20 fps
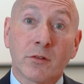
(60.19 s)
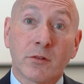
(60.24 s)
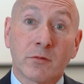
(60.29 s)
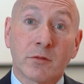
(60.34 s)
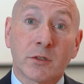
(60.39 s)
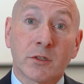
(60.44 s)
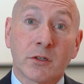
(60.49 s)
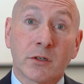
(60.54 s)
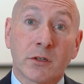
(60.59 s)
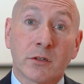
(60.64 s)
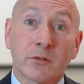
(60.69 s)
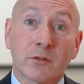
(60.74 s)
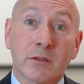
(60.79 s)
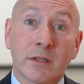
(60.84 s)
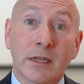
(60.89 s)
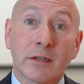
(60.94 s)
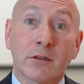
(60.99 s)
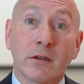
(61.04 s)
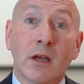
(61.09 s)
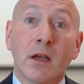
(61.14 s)
the returns
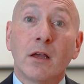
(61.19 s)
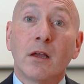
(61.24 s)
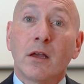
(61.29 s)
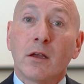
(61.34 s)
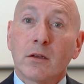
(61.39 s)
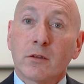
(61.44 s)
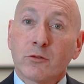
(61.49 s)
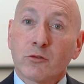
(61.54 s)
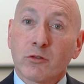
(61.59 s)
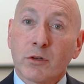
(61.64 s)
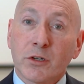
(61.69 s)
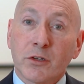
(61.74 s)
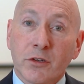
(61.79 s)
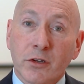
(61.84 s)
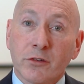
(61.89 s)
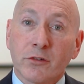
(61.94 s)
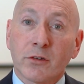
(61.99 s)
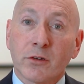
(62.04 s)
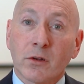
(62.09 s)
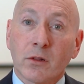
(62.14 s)
that
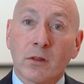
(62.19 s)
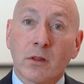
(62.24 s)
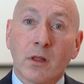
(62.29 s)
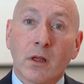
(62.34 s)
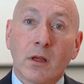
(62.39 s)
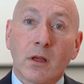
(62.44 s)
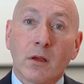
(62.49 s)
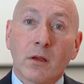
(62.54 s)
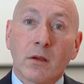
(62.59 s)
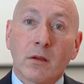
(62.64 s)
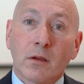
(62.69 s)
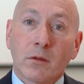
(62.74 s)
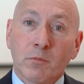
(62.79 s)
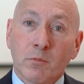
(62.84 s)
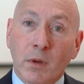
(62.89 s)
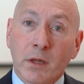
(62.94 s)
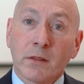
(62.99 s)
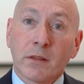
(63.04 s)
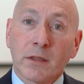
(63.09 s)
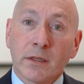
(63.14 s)
traditional
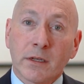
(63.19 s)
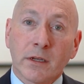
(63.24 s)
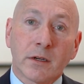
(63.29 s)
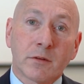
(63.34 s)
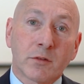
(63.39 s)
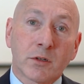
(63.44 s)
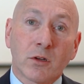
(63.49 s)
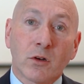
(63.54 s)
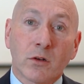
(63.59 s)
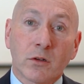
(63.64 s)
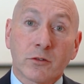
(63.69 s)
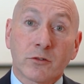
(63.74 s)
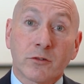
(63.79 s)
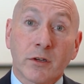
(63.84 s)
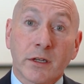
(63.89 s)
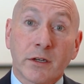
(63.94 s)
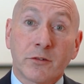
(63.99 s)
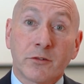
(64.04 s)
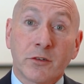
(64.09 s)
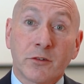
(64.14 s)
monthly covered call
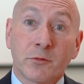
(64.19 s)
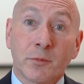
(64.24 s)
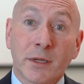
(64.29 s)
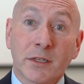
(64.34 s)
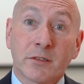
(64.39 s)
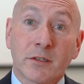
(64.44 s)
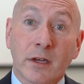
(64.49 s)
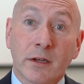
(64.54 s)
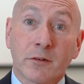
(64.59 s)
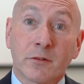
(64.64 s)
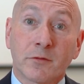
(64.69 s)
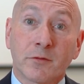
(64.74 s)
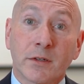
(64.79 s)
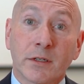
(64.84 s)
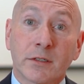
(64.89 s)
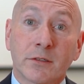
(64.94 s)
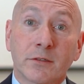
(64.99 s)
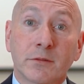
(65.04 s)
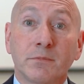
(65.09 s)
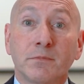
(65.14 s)
strategies may
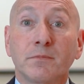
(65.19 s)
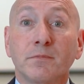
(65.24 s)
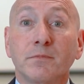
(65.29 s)
sacrifice.